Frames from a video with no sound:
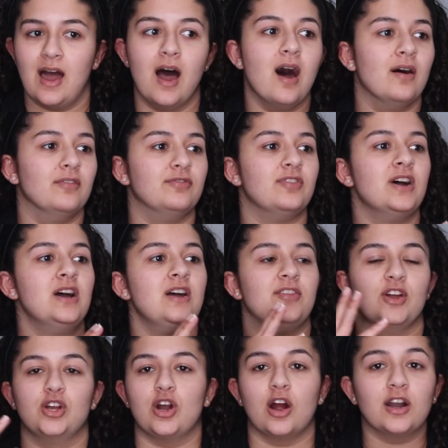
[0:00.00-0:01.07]
of
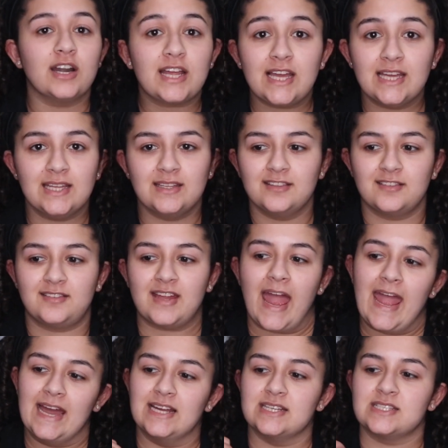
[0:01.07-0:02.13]
the Guardians,
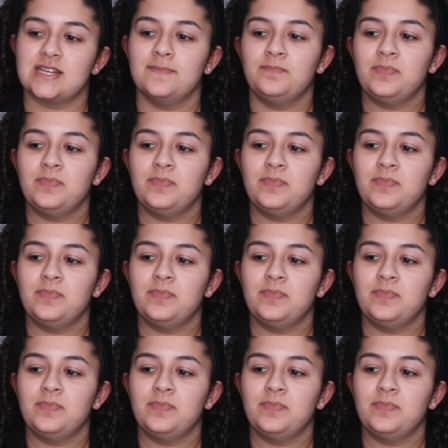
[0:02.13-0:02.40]
and